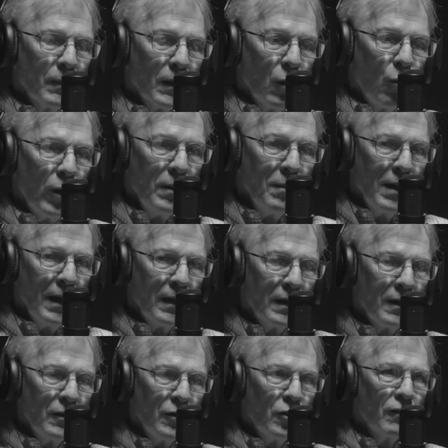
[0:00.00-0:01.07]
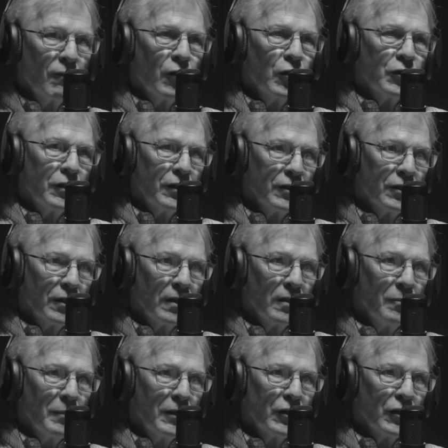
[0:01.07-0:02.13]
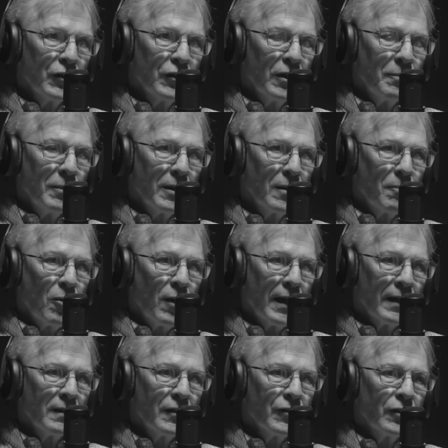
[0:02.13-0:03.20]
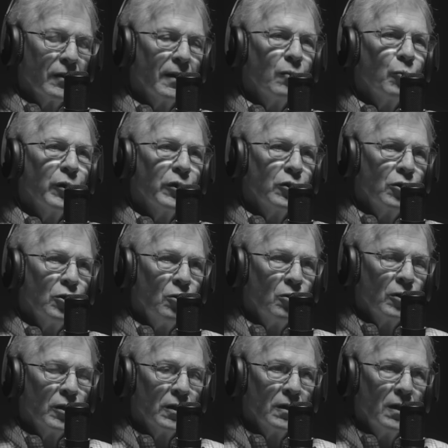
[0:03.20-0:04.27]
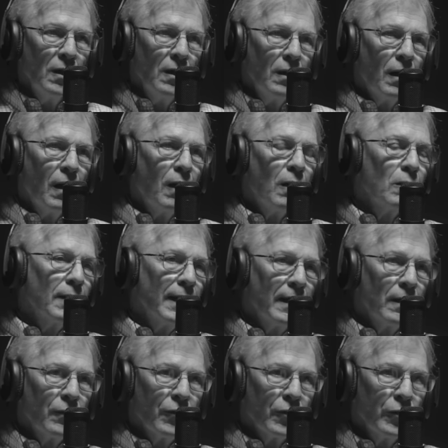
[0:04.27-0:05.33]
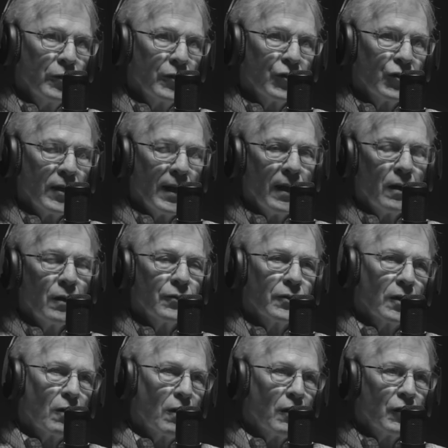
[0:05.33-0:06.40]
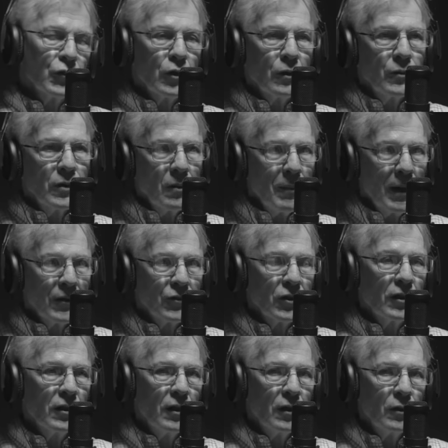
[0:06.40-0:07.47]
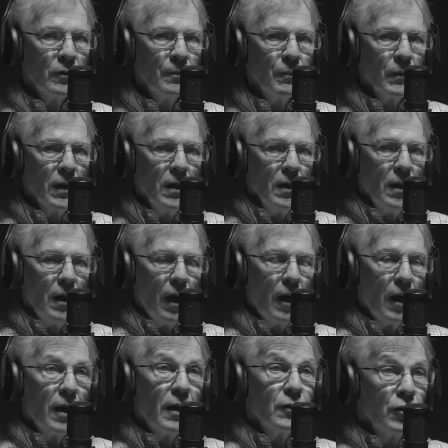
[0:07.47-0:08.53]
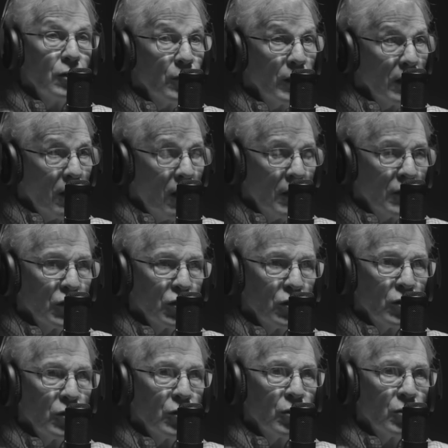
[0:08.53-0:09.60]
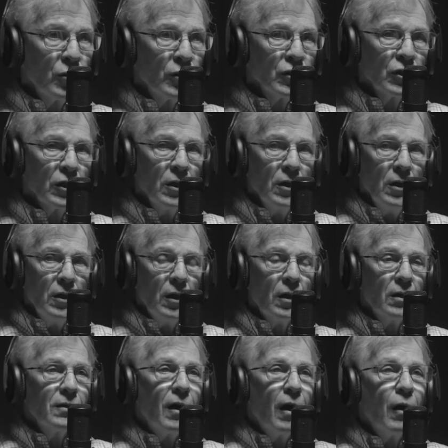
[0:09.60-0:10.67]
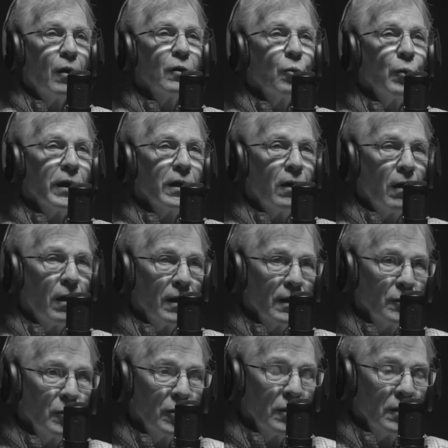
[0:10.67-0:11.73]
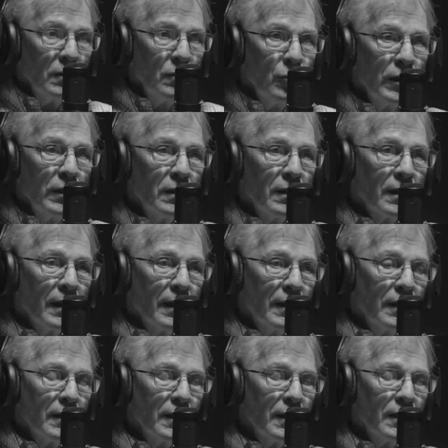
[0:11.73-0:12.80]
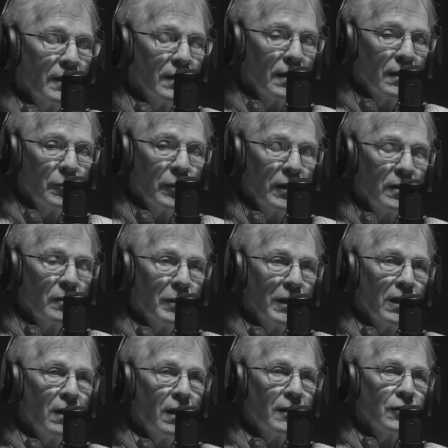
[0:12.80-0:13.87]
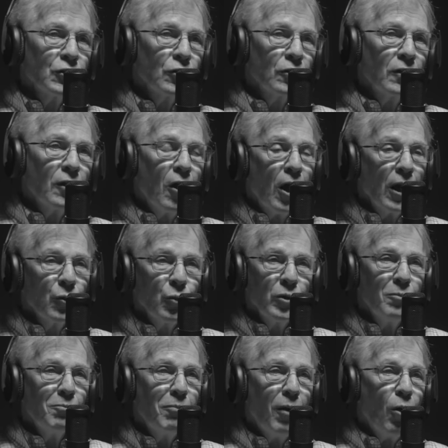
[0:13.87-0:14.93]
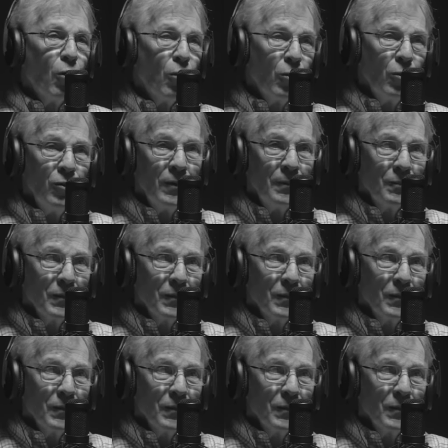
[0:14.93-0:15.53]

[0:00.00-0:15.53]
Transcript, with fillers: we met at University of Southern Mississippi to practice, and then we toured all down through the South, across over into Mexico, doing concert tours, all the way to Hollywood. We did a big concert in the Hollywood Bowl.